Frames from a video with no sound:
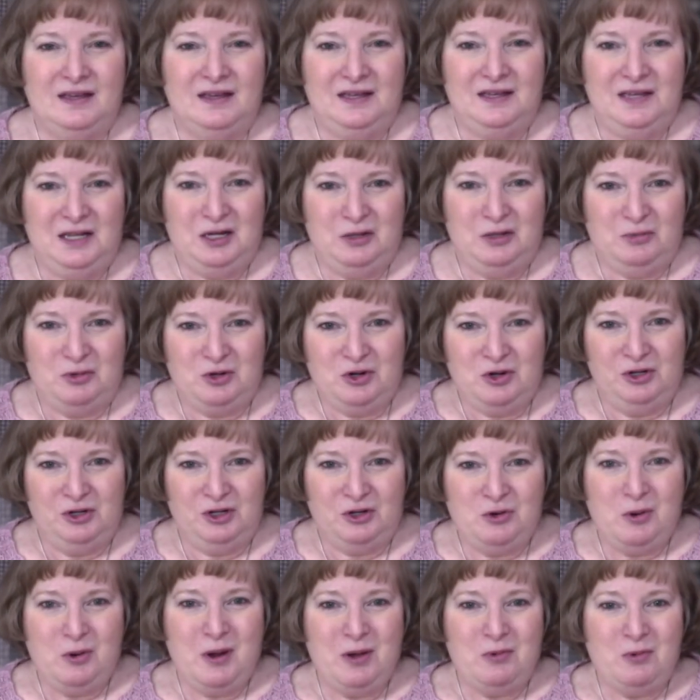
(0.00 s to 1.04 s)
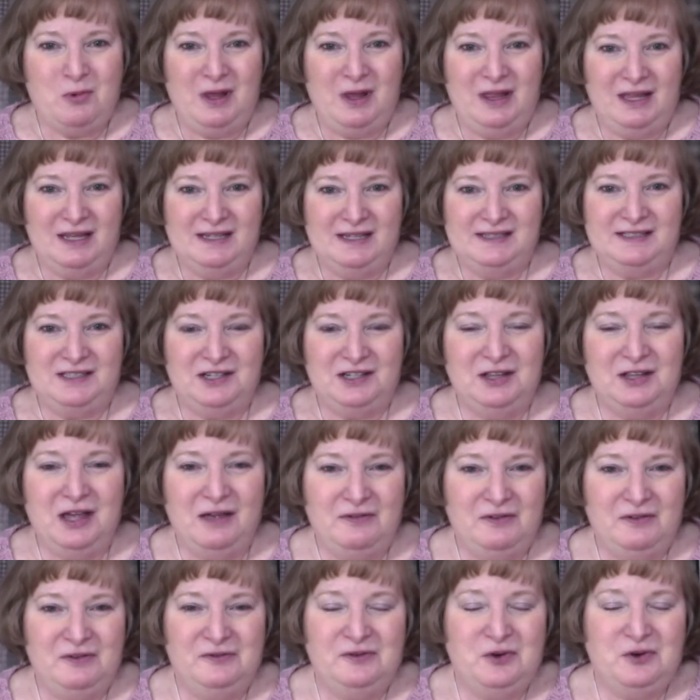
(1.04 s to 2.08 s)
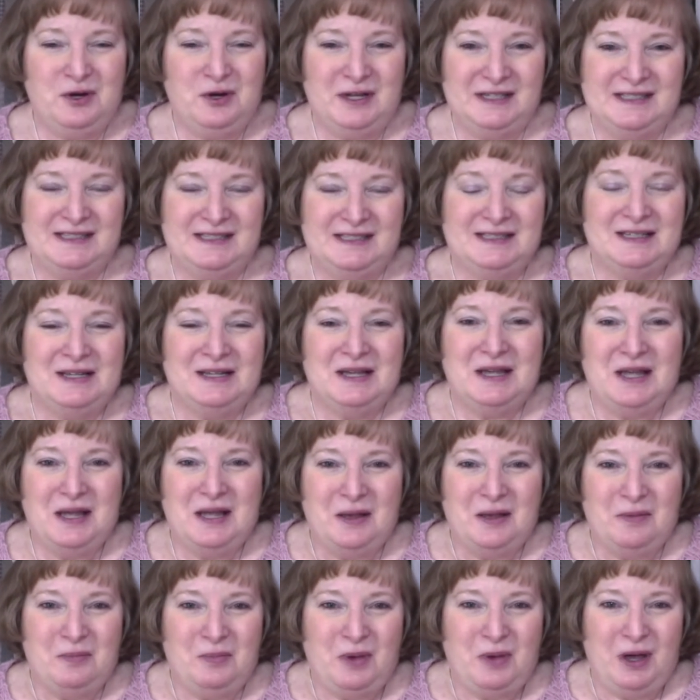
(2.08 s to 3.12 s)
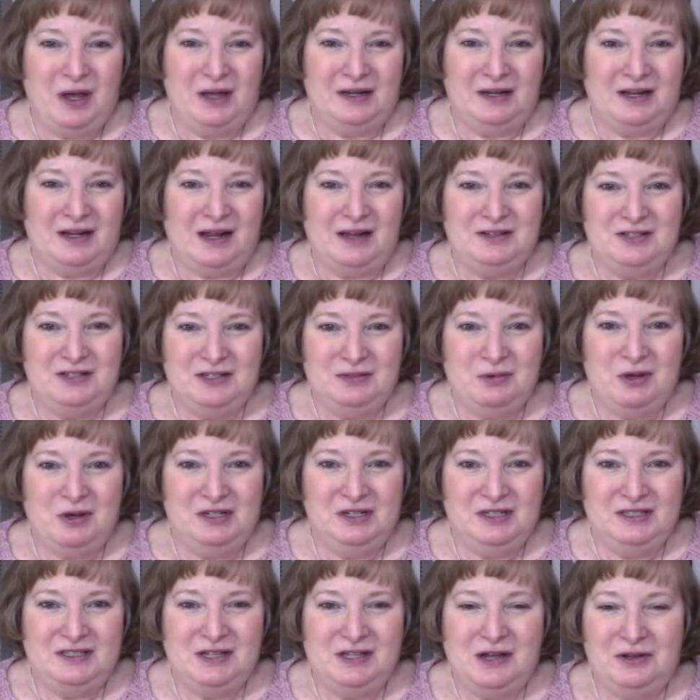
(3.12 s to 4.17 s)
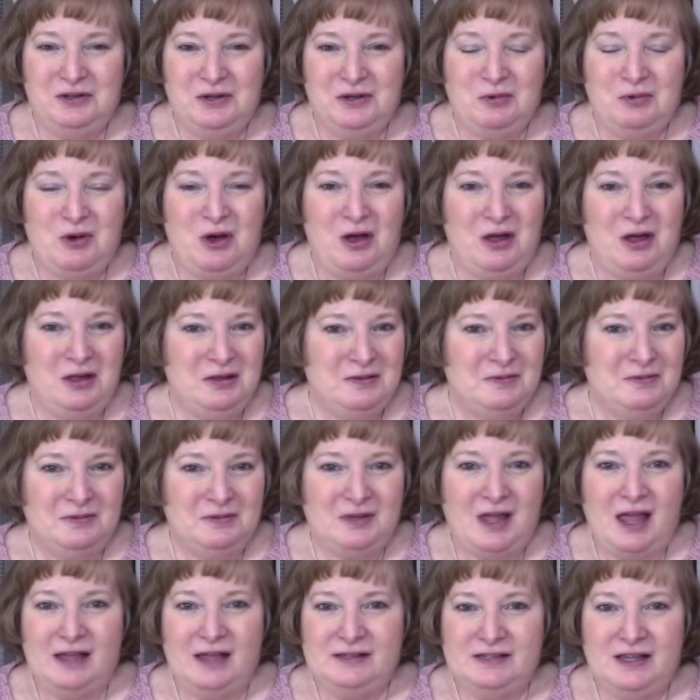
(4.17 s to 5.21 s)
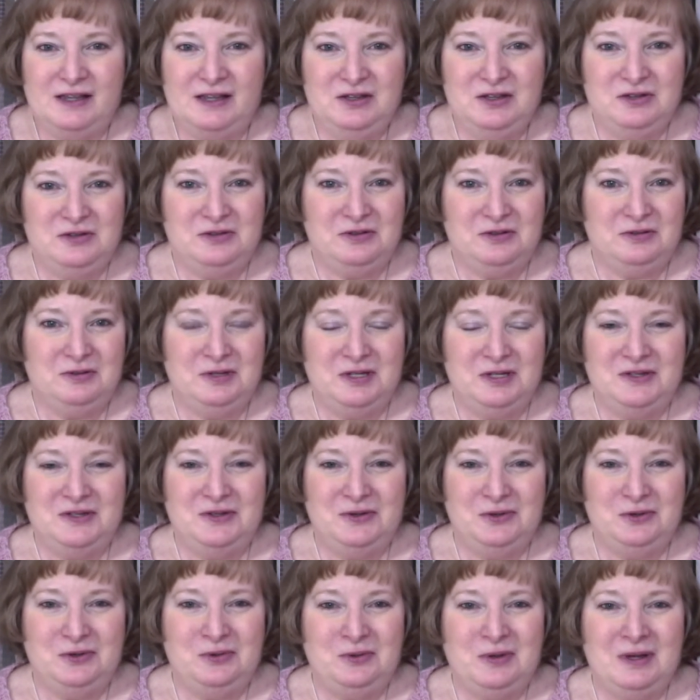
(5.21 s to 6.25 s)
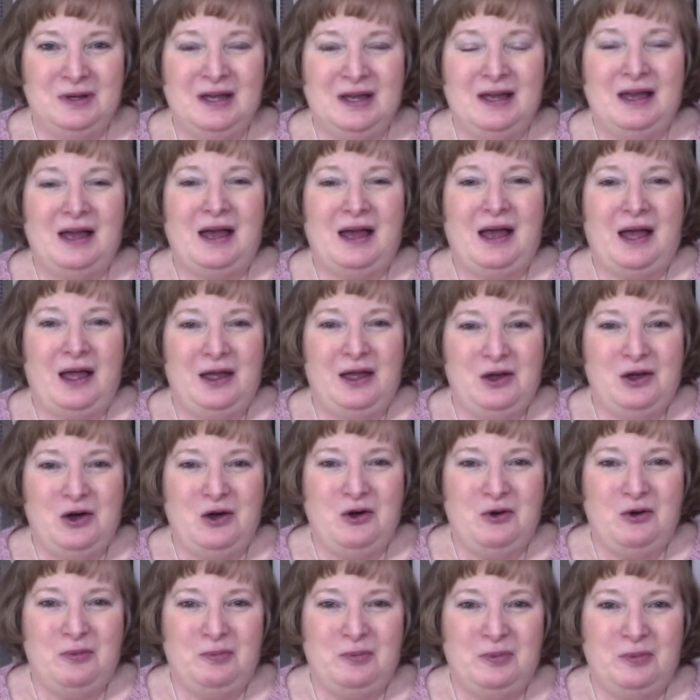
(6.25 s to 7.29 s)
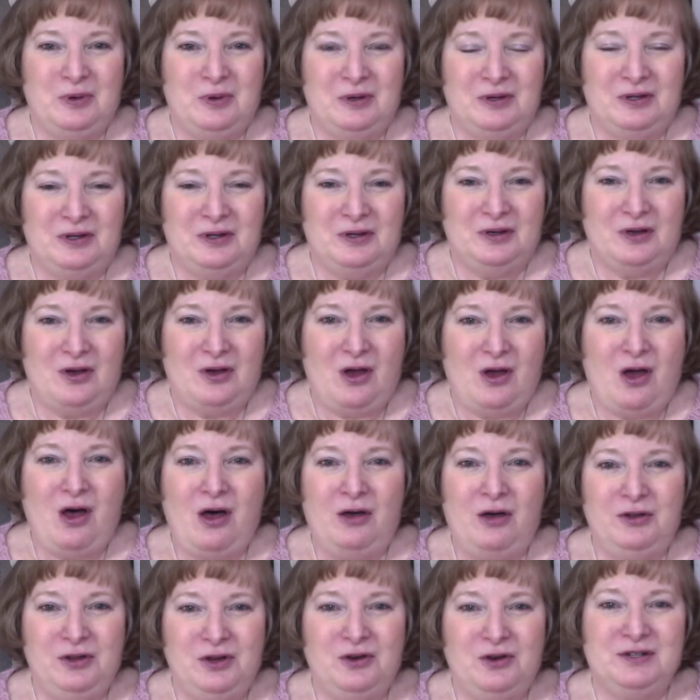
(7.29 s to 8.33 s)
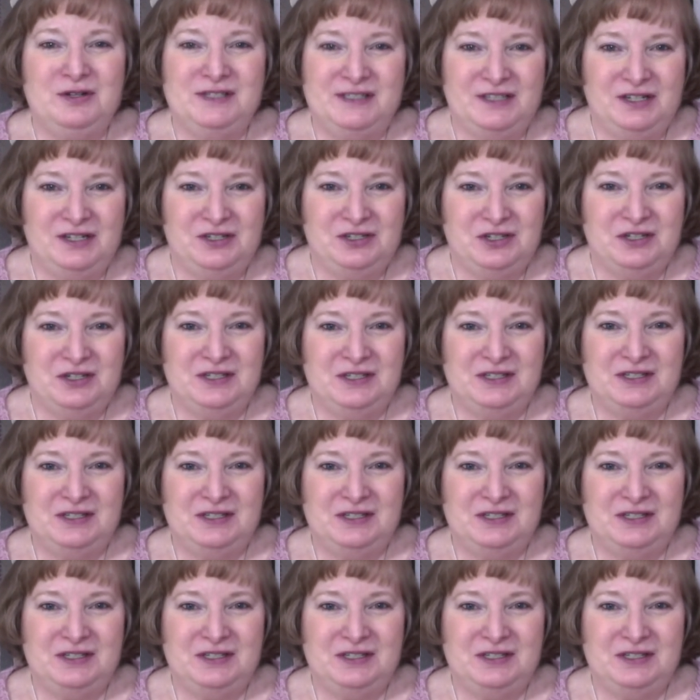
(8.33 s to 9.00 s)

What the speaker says: I'm going to quit while I still have a voice, but I just wanted to tell you all, as I usually do, I hope all your stitches